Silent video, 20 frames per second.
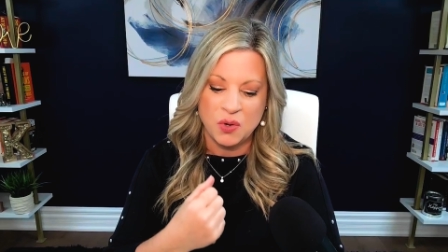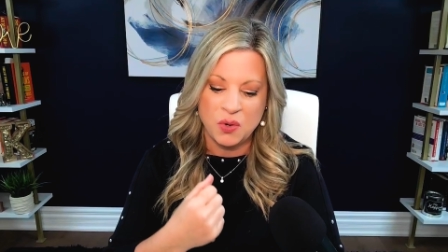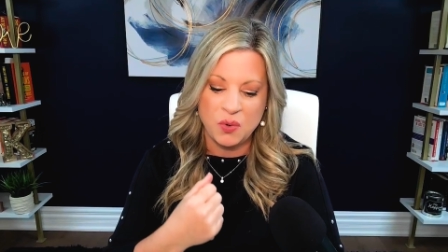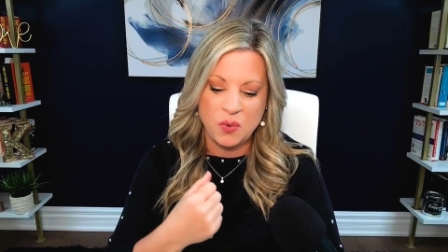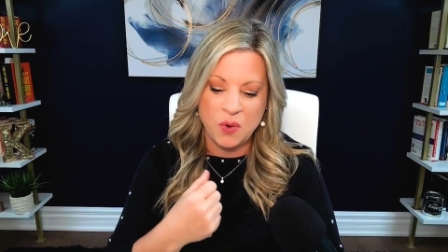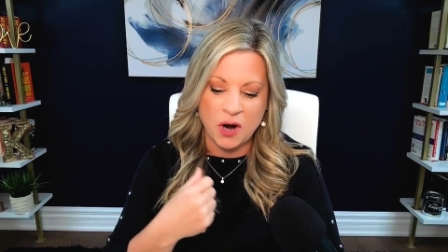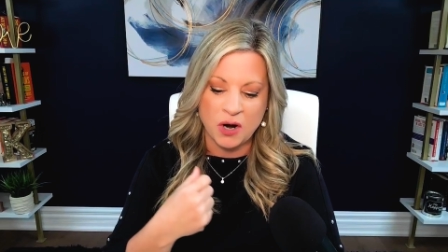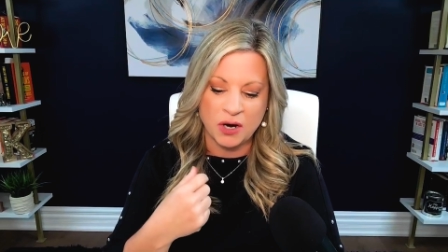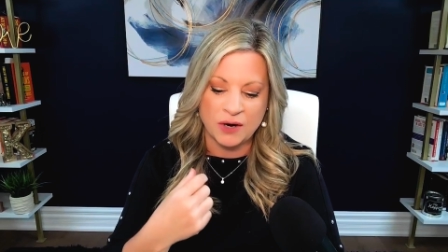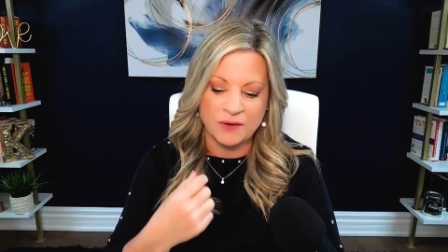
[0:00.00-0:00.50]

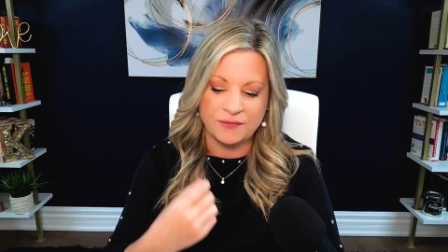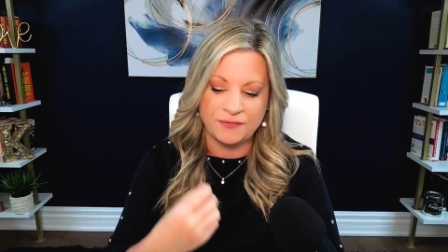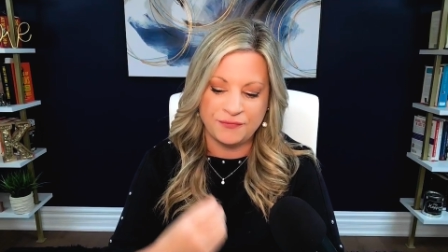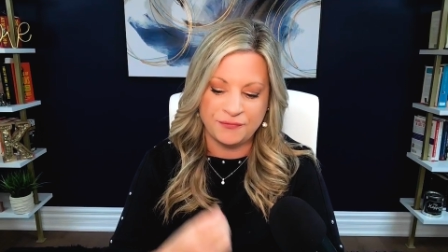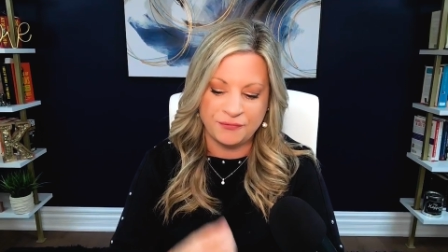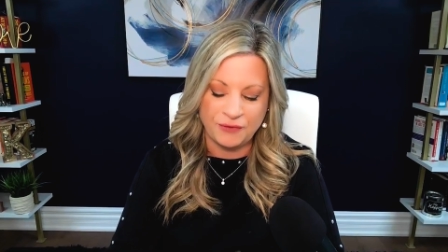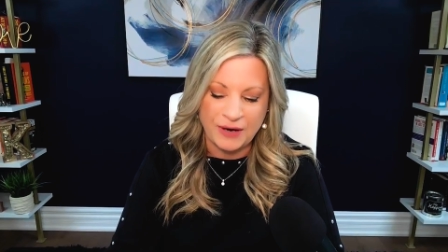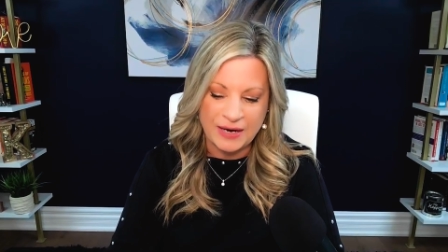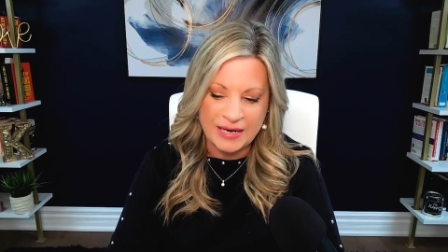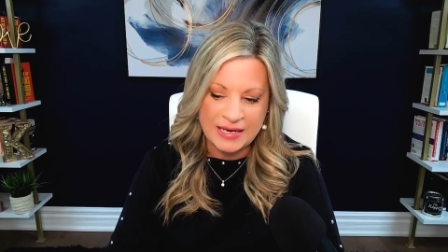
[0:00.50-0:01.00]
who are
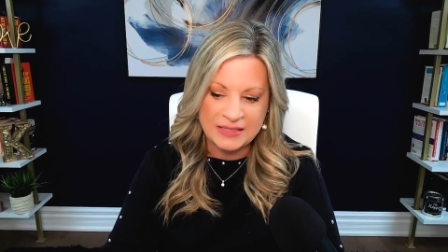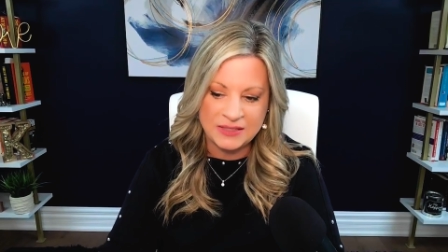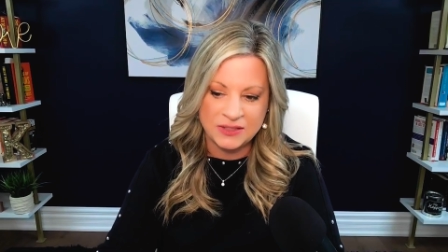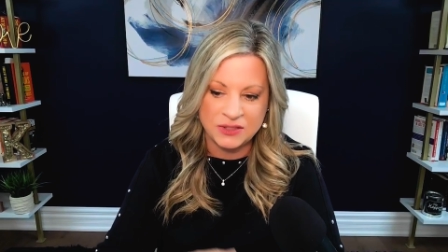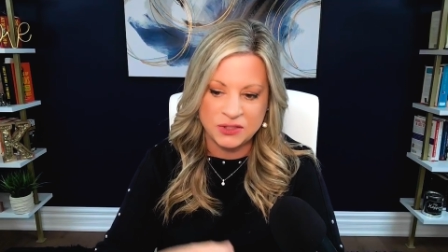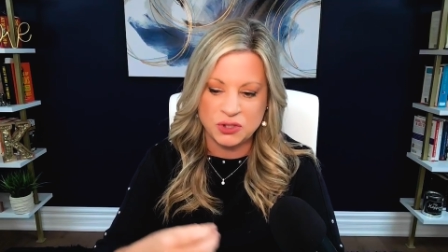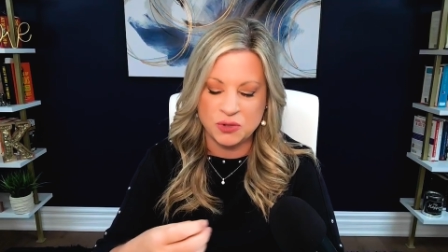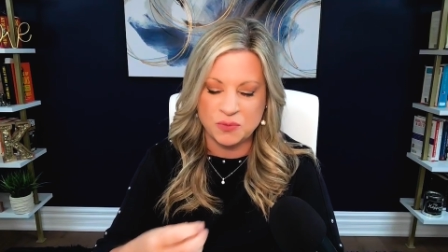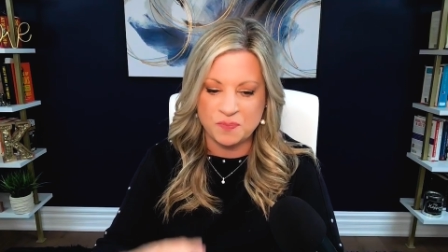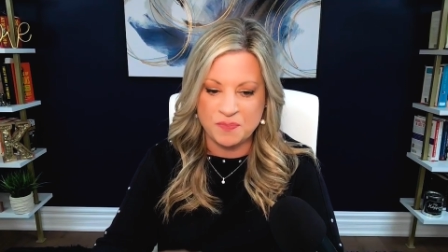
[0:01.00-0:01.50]

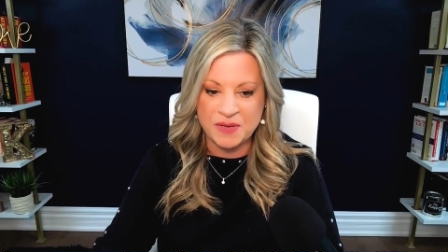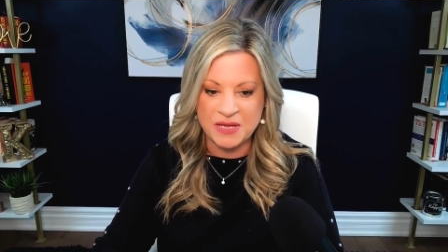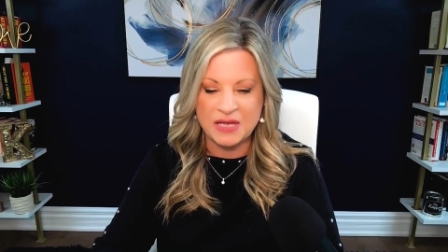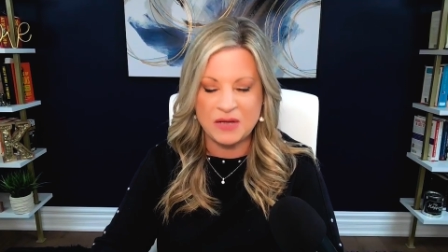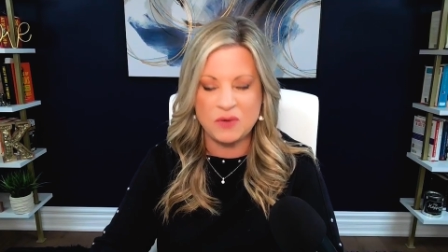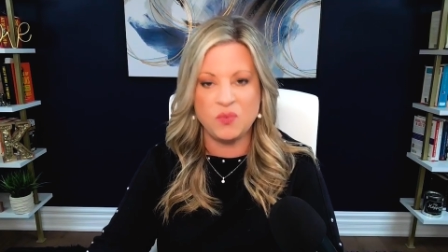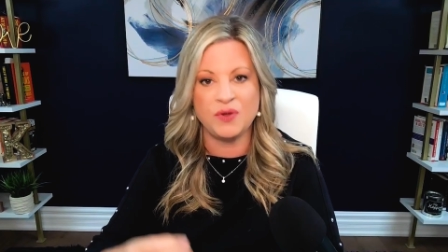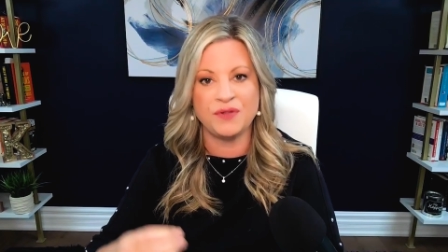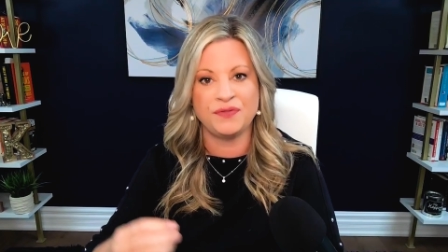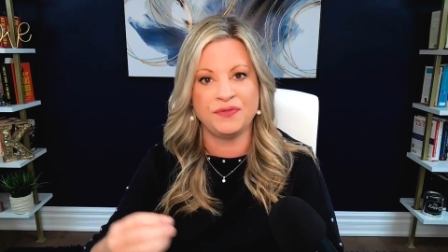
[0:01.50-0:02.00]
afraid to
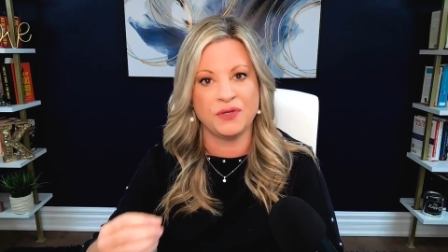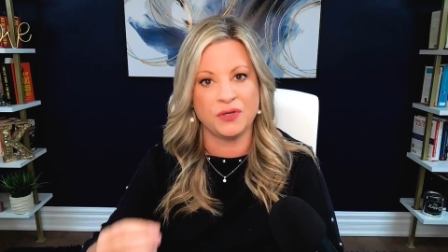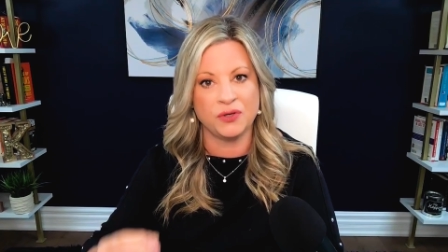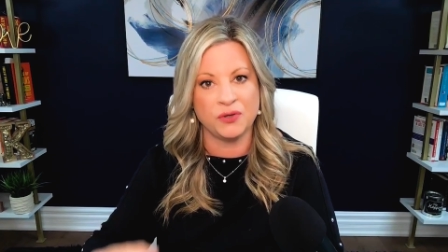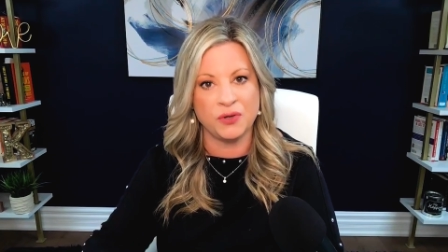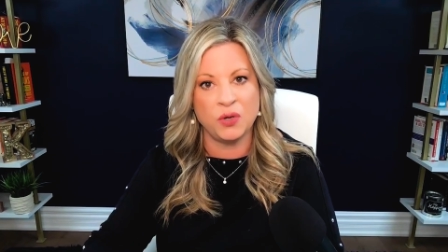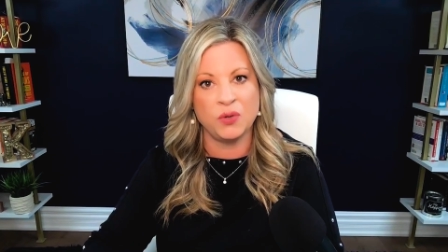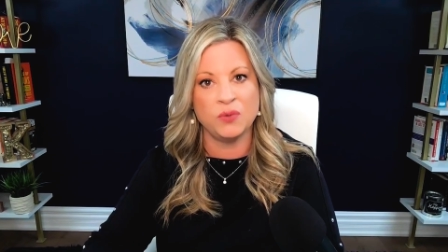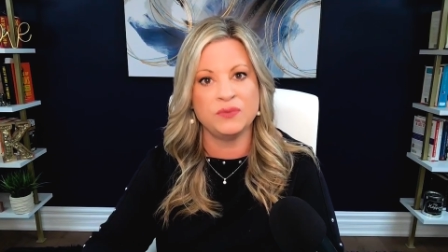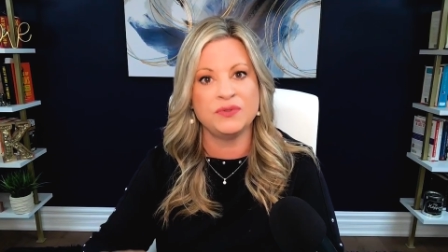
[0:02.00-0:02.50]
be with
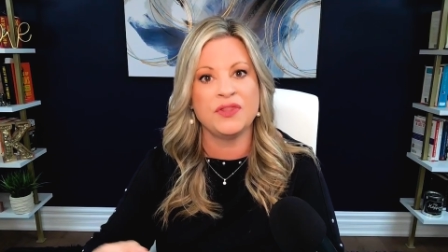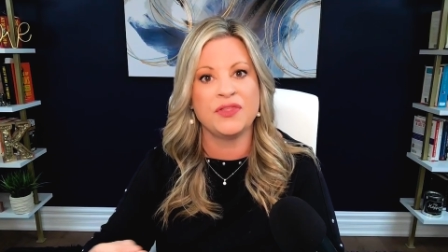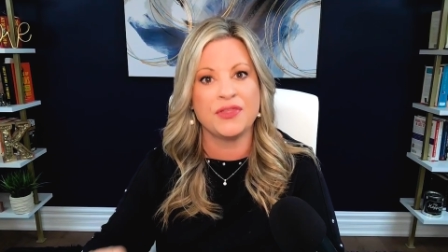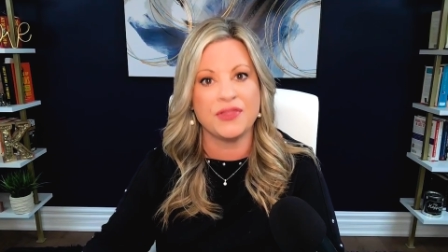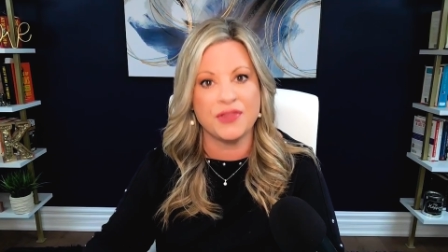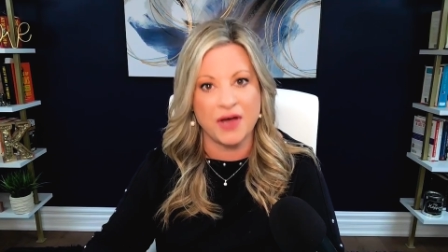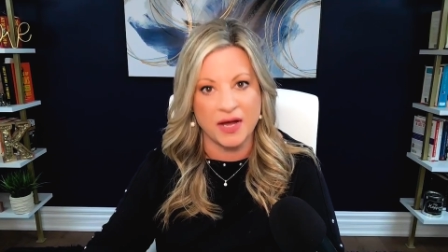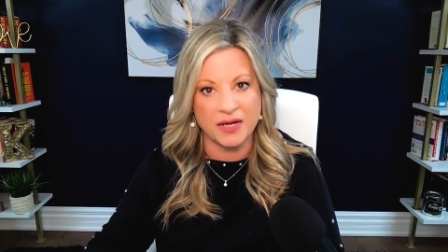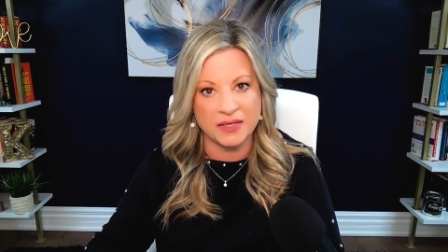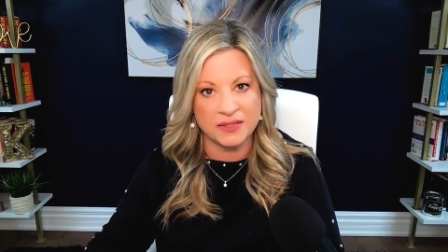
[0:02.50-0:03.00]
their own
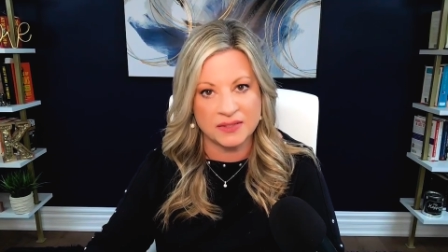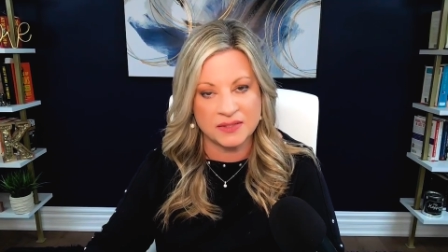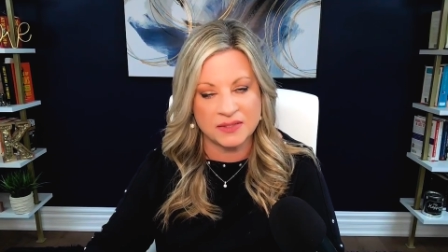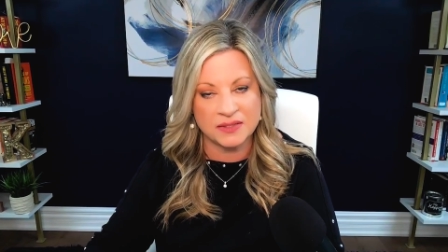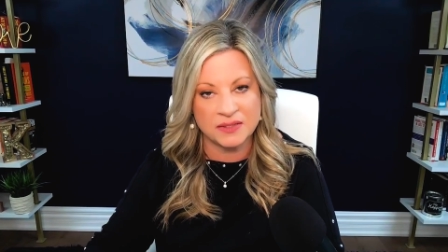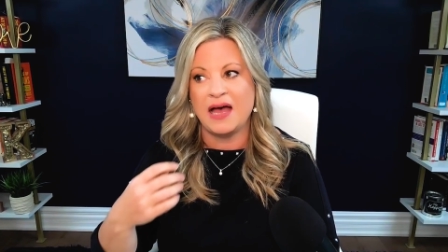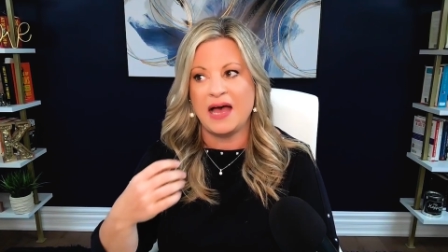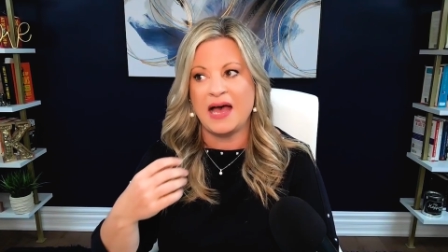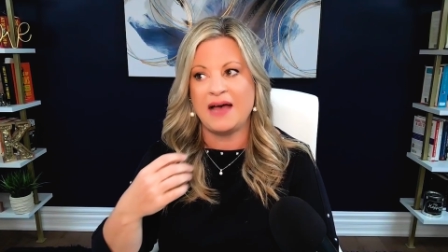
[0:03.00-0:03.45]
thoughts.